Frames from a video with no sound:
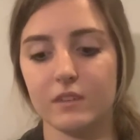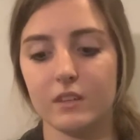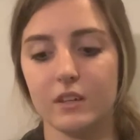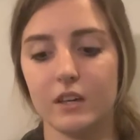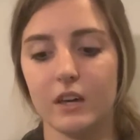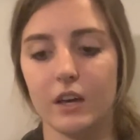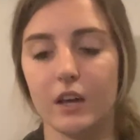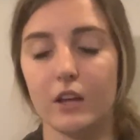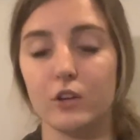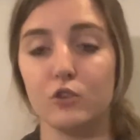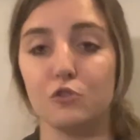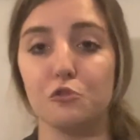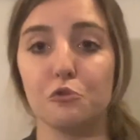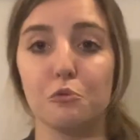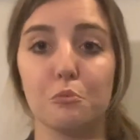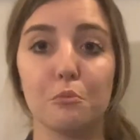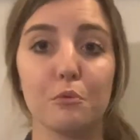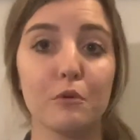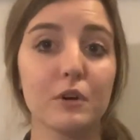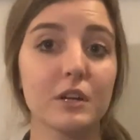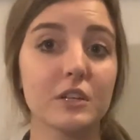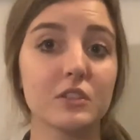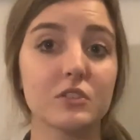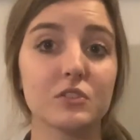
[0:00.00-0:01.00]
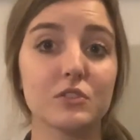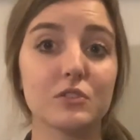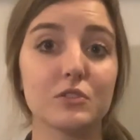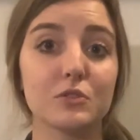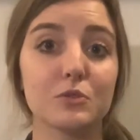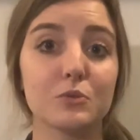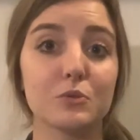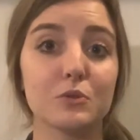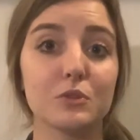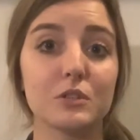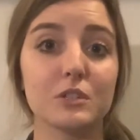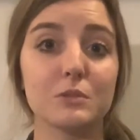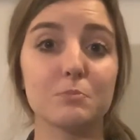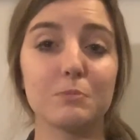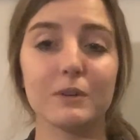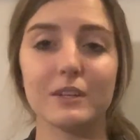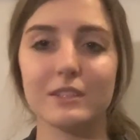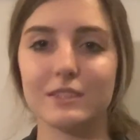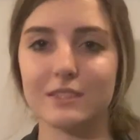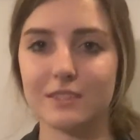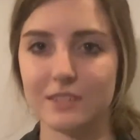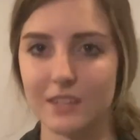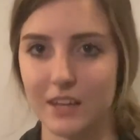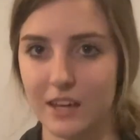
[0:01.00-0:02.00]
And who brings the toys but
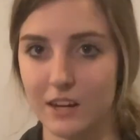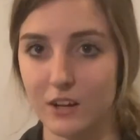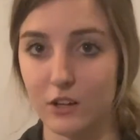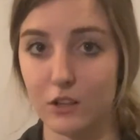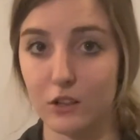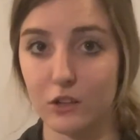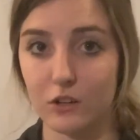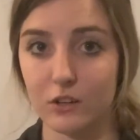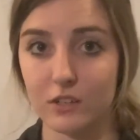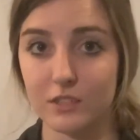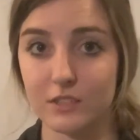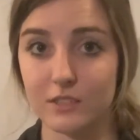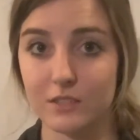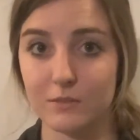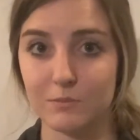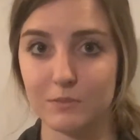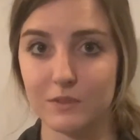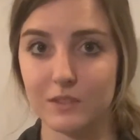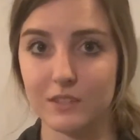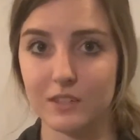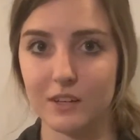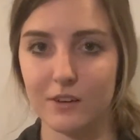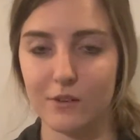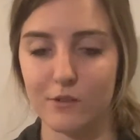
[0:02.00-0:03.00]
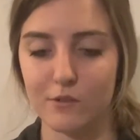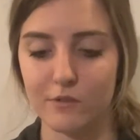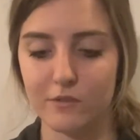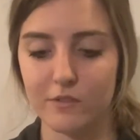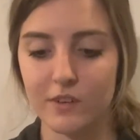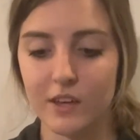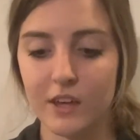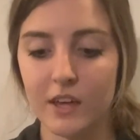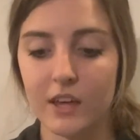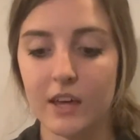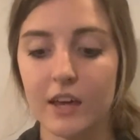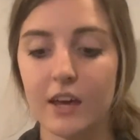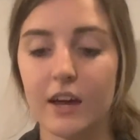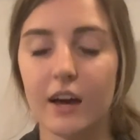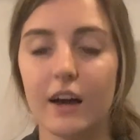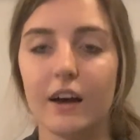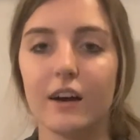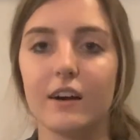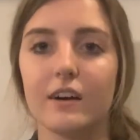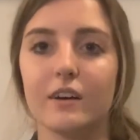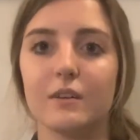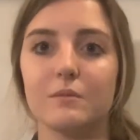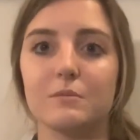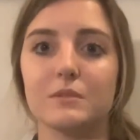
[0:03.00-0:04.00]
Santa Claus himself?
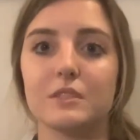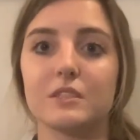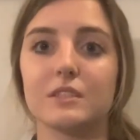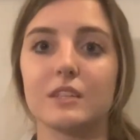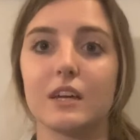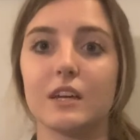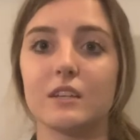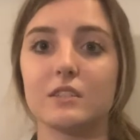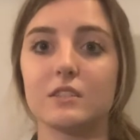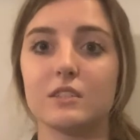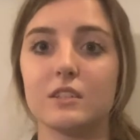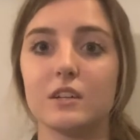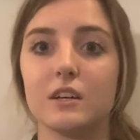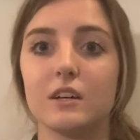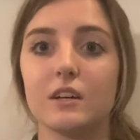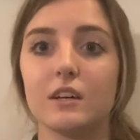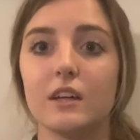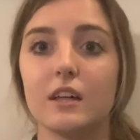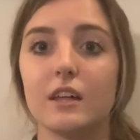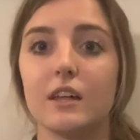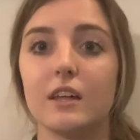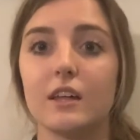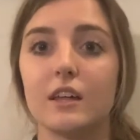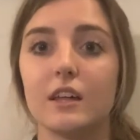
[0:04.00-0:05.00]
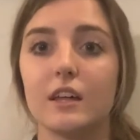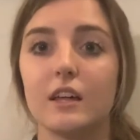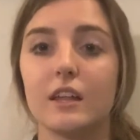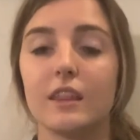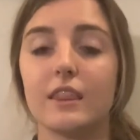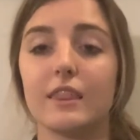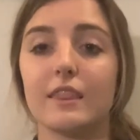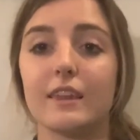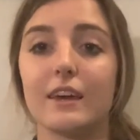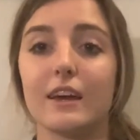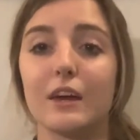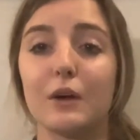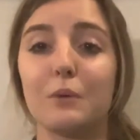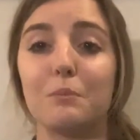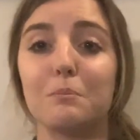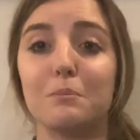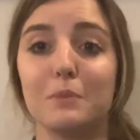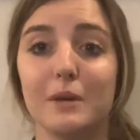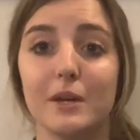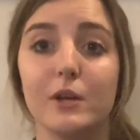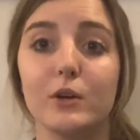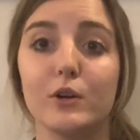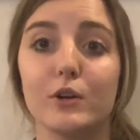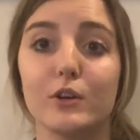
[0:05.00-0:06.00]
Santa, think
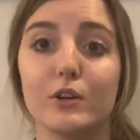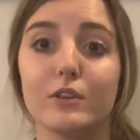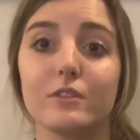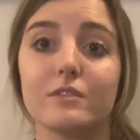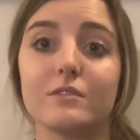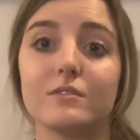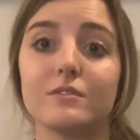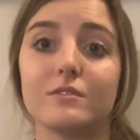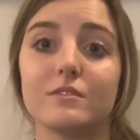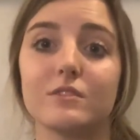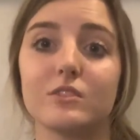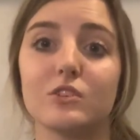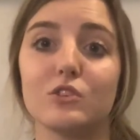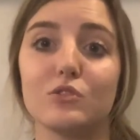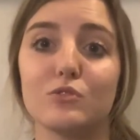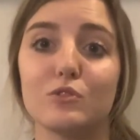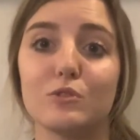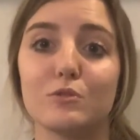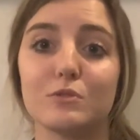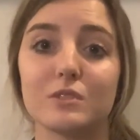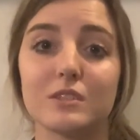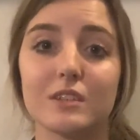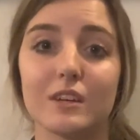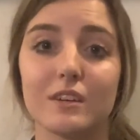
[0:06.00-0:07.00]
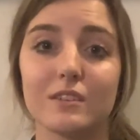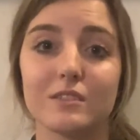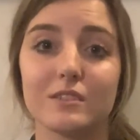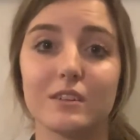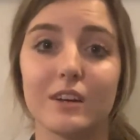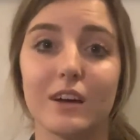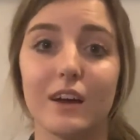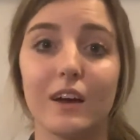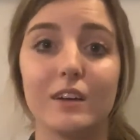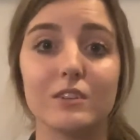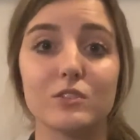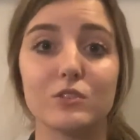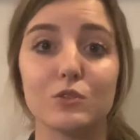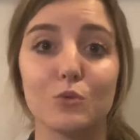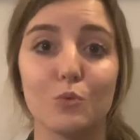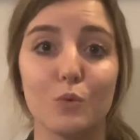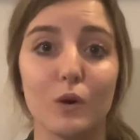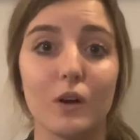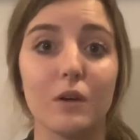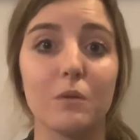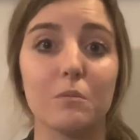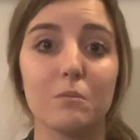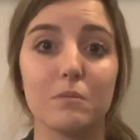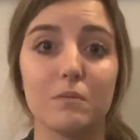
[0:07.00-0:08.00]
beard. You know Santa has the
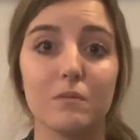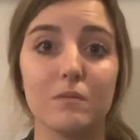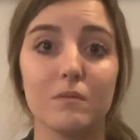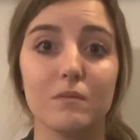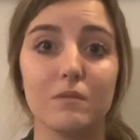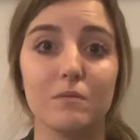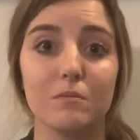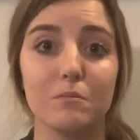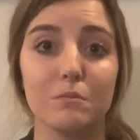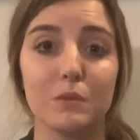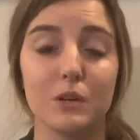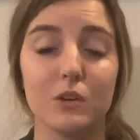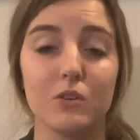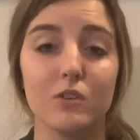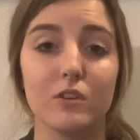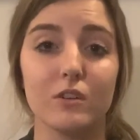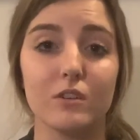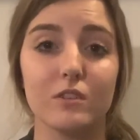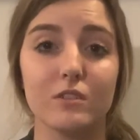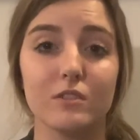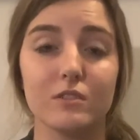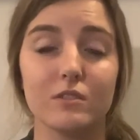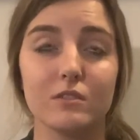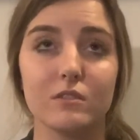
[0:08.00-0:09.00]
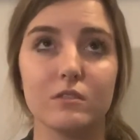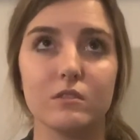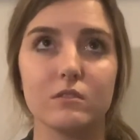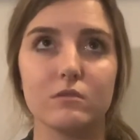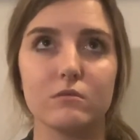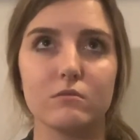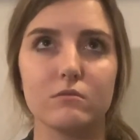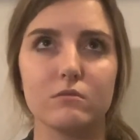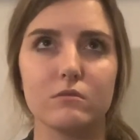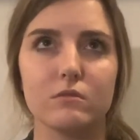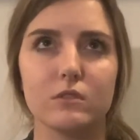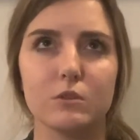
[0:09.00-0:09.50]
white beard, the